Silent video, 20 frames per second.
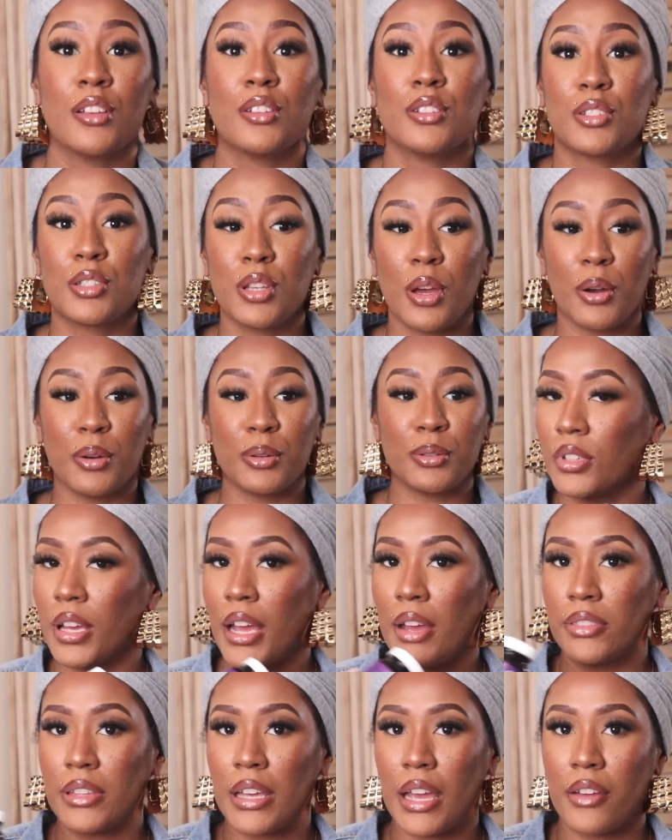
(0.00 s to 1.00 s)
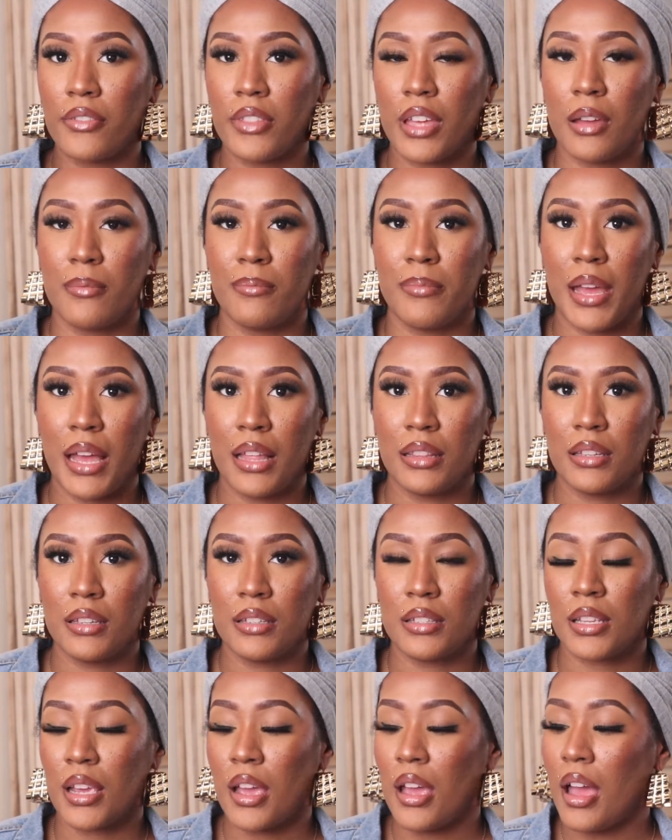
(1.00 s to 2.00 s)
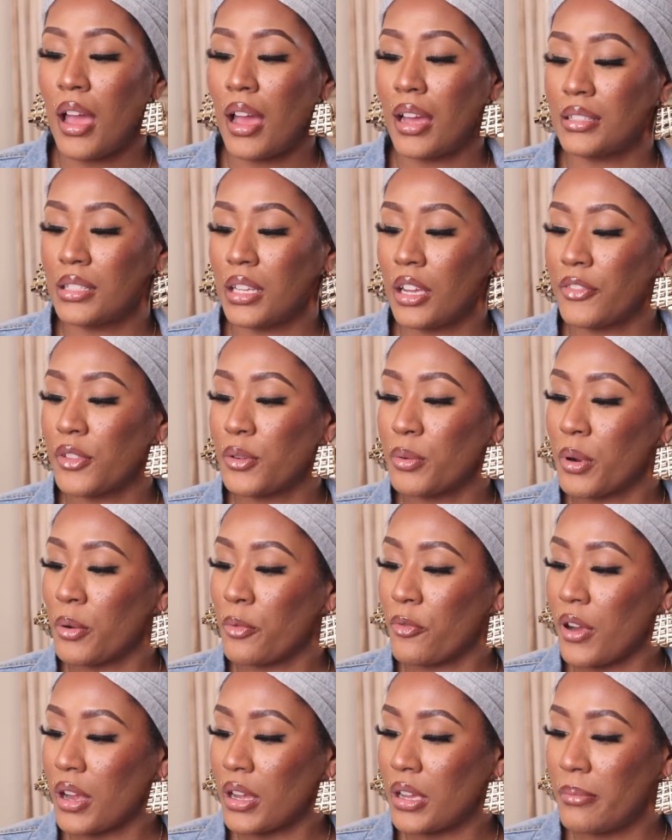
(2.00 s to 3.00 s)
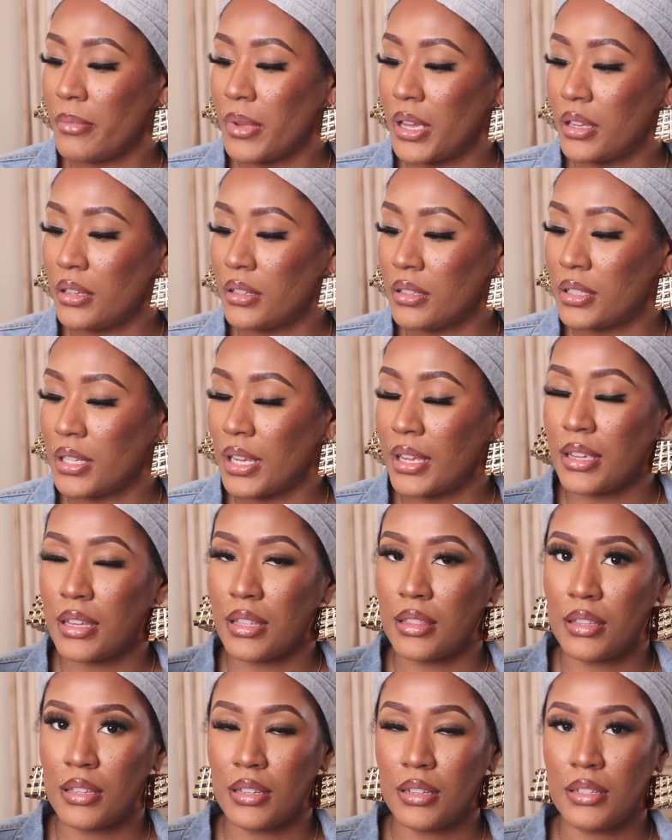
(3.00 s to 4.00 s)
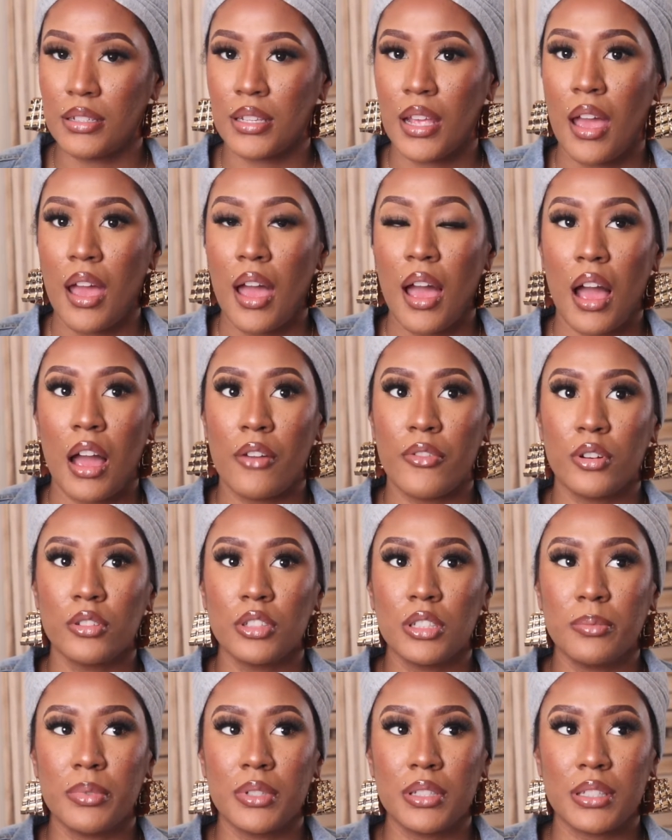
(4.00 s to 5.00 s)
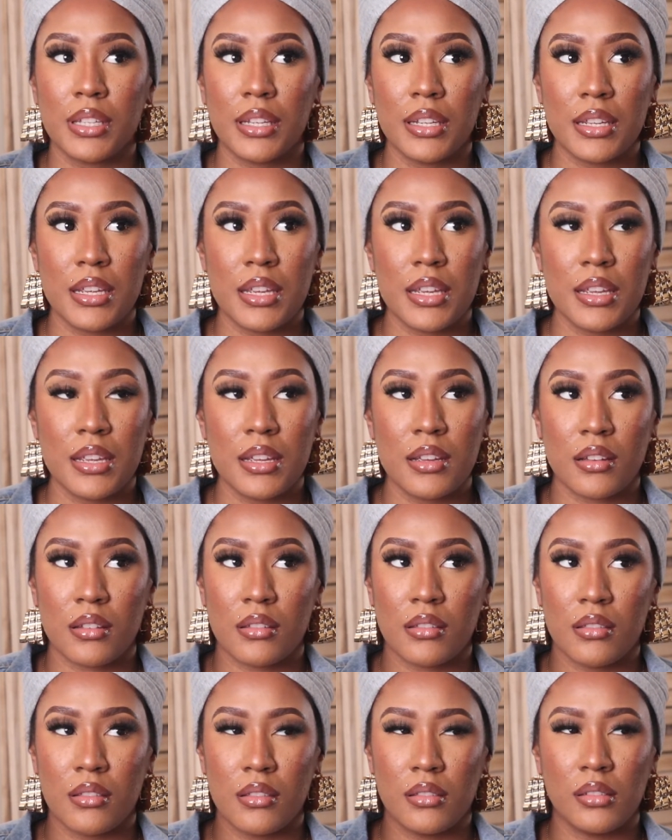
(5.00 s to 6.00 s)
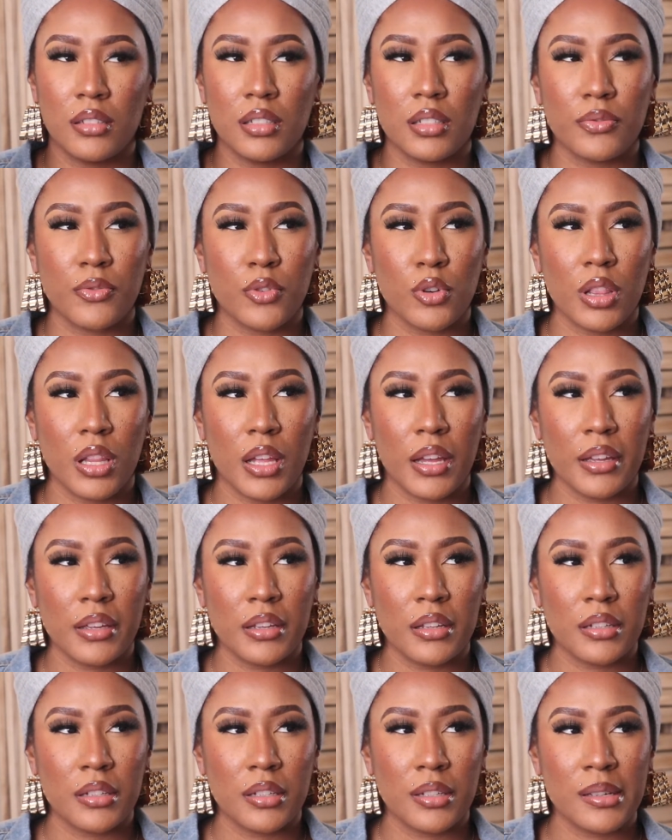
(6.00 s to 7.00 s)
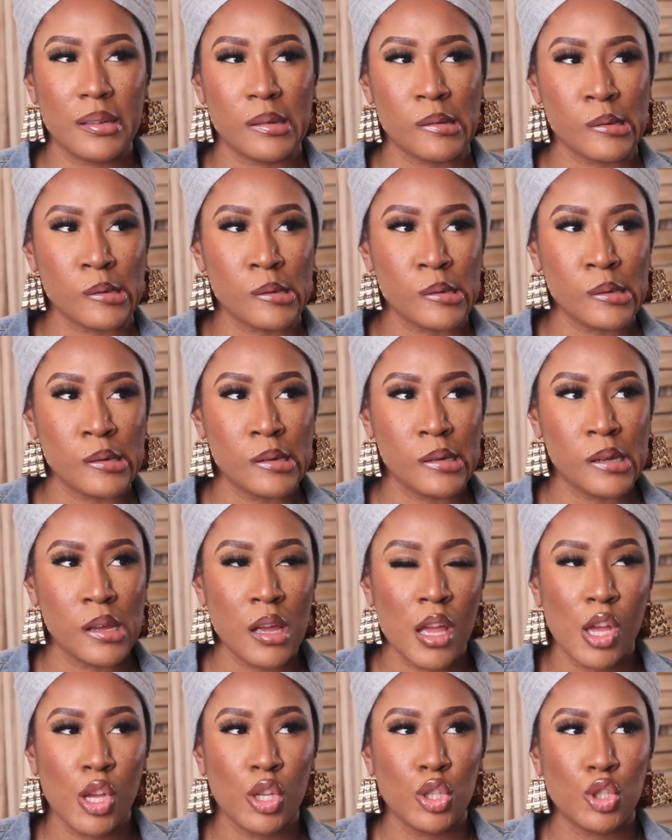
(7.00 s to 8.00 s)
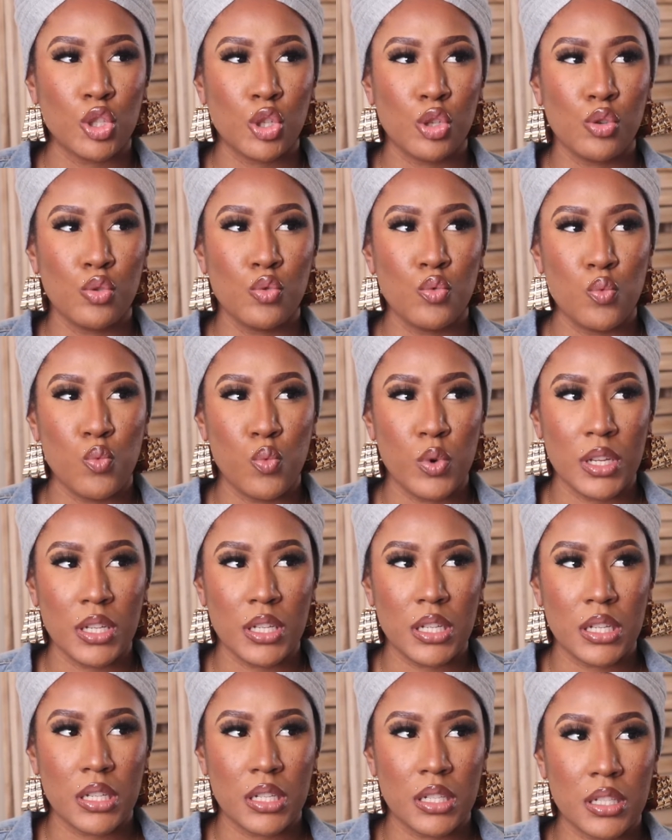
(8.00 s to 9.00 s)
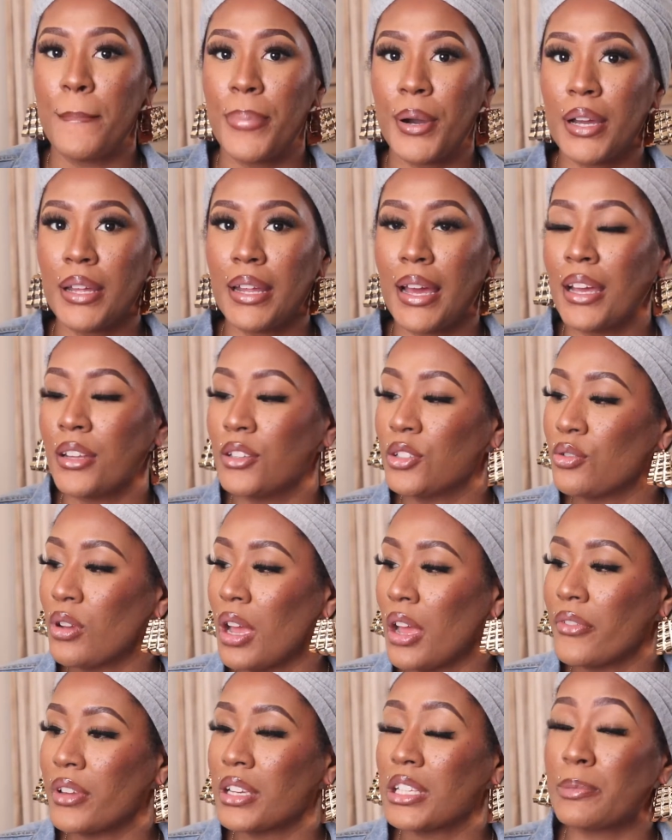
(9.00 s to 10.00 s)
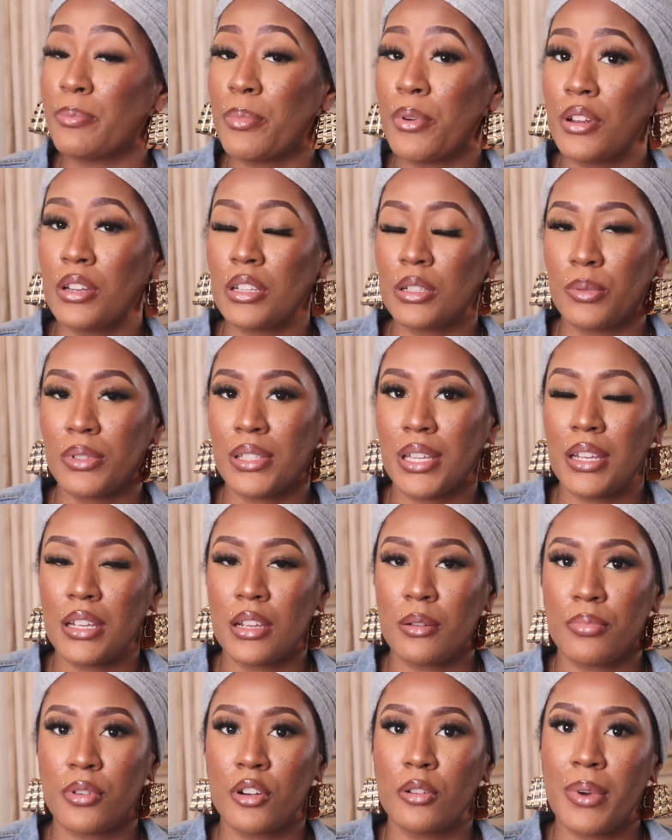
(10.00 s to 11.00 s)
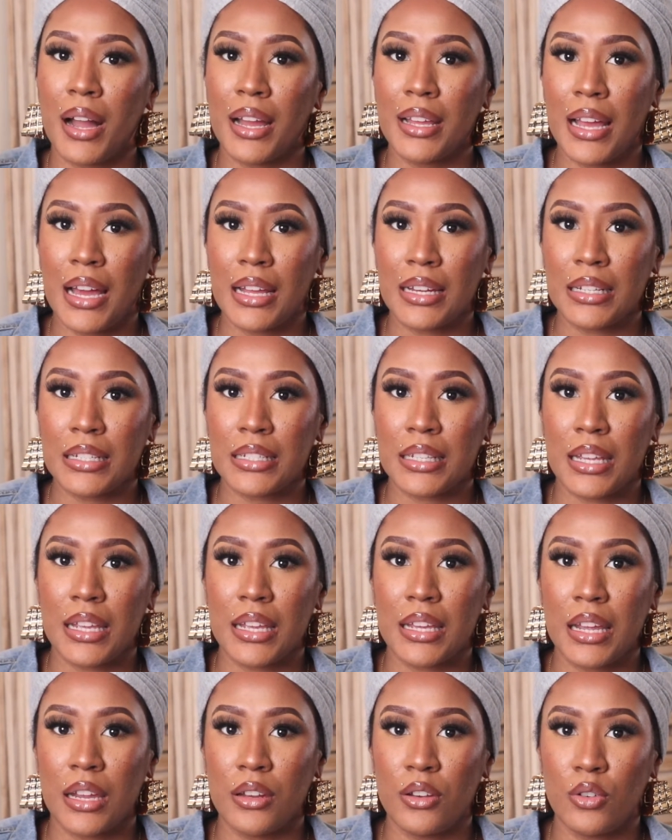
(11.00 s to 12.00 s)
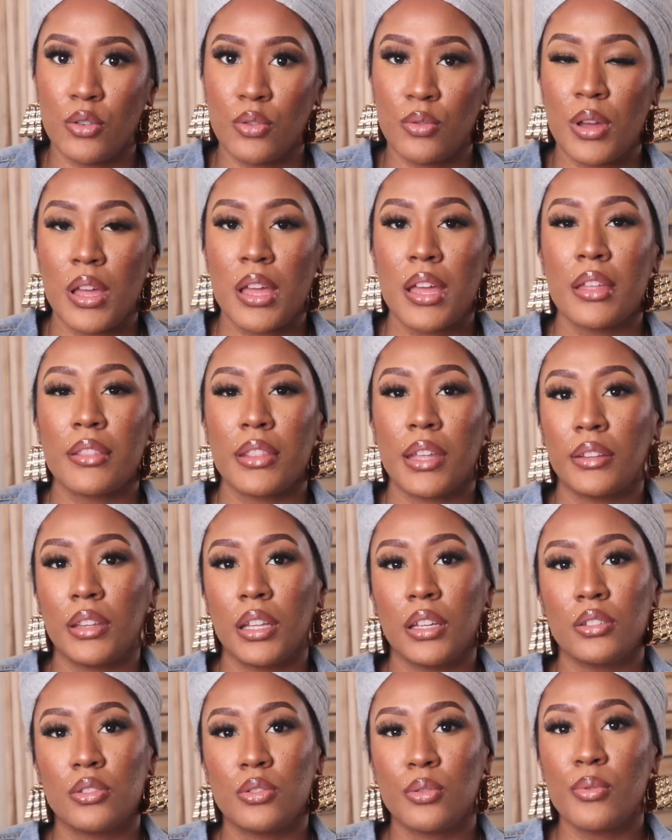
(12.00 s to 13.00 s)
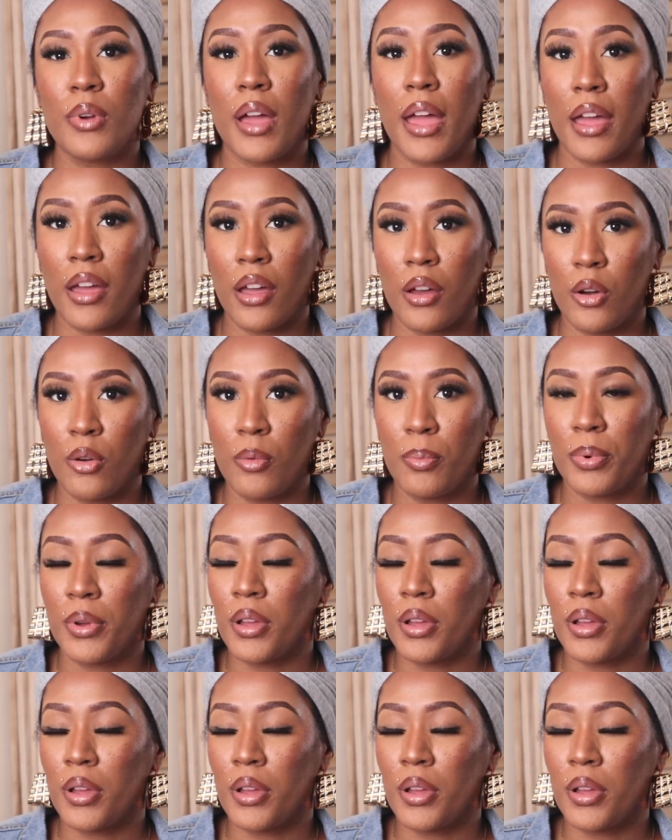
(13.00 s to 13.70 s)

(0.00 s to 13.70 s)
So you have to have that balance. I definitely would recommend taking these. I've only been taking these for like 2 weeks, but I do have experience with taking probiotics, and I know that they do help.